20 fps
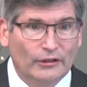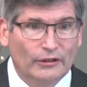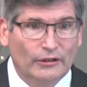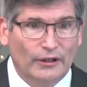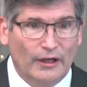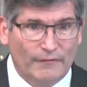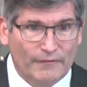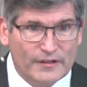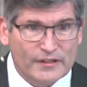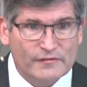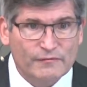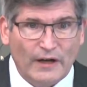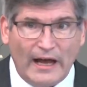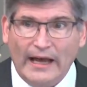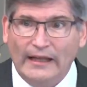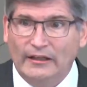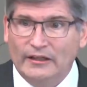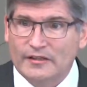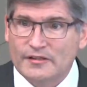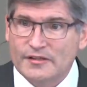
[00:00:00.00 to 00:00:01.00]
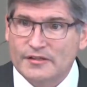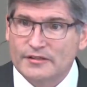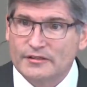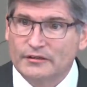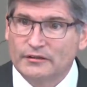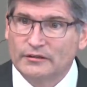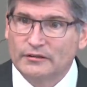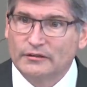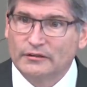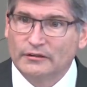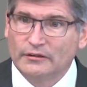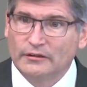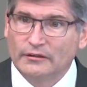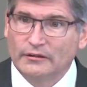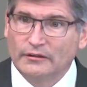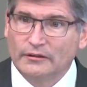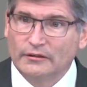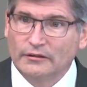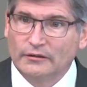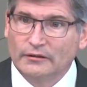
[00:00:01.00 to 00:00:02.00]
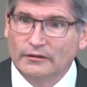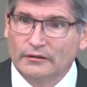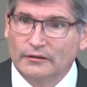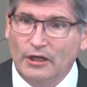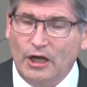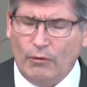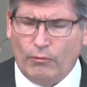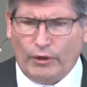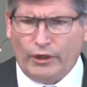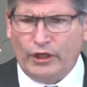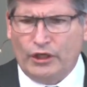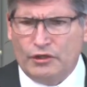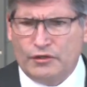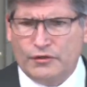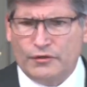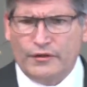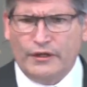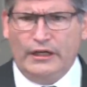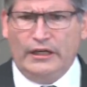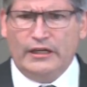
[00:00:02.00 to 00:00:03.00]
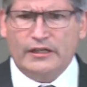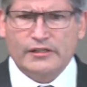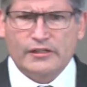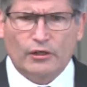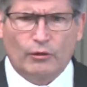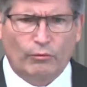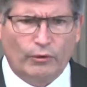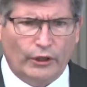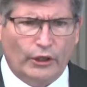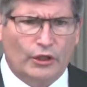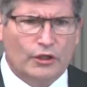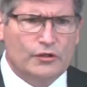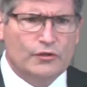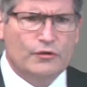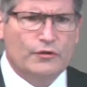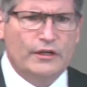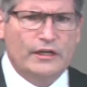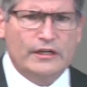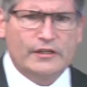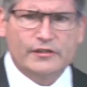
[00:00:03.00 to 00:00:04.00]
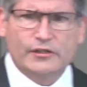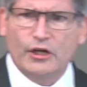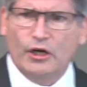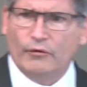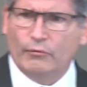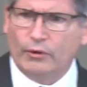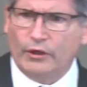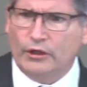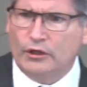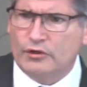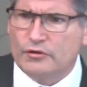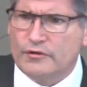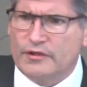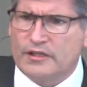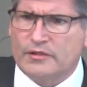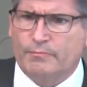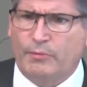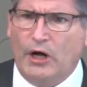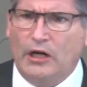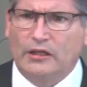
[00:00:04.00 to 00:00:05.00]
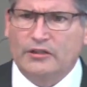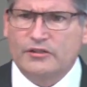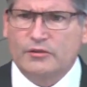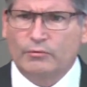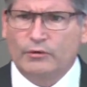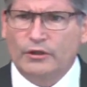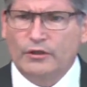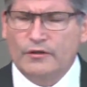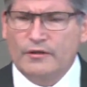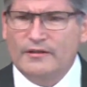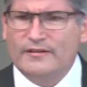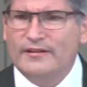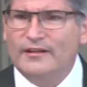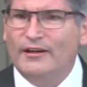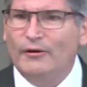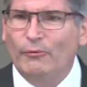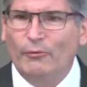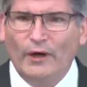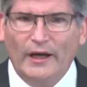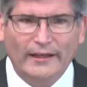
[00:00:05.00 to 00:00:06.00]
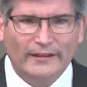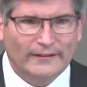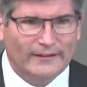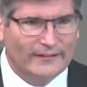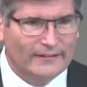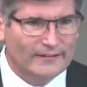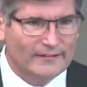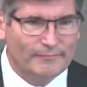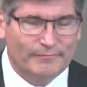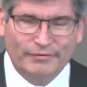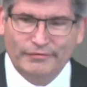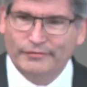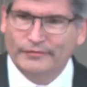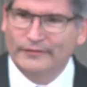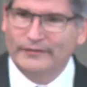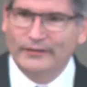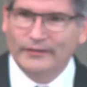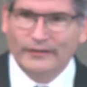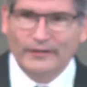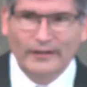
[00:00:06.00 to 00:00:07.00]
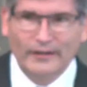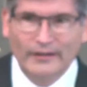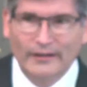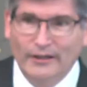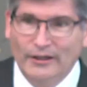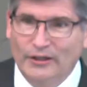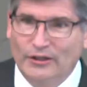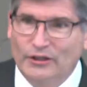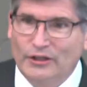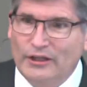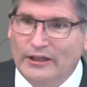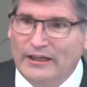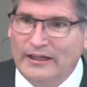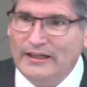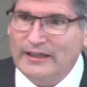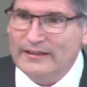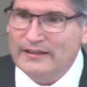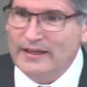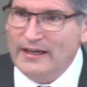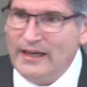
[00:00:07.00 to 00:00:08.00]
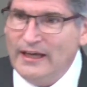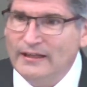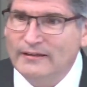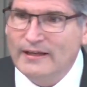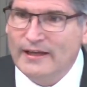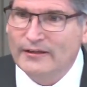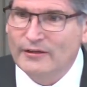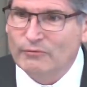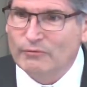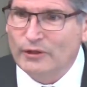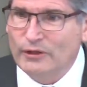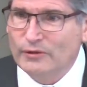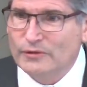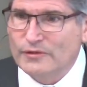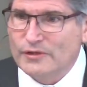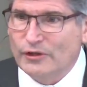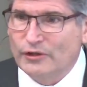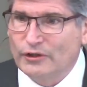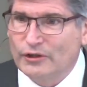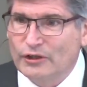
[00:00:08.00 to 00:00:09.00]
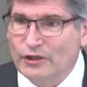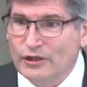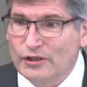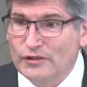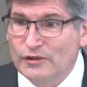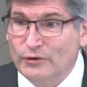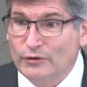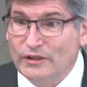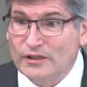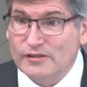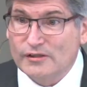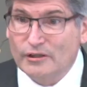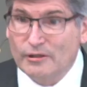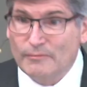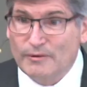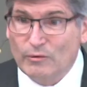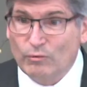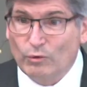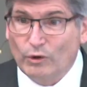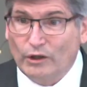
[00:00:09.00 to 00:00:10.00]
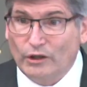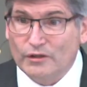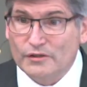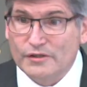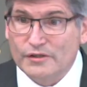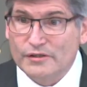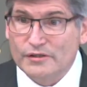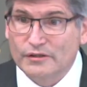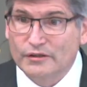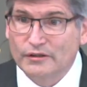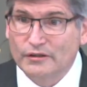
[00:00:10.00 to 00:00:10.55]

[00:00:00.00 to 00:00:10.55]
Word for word: of this violence oh, we're going to do this, or we're going to do this. No, we're going to do this policy. We're going to do this. You know what? You're, you're going to kick the can down the road, is all you're going to do, and it's going to be worse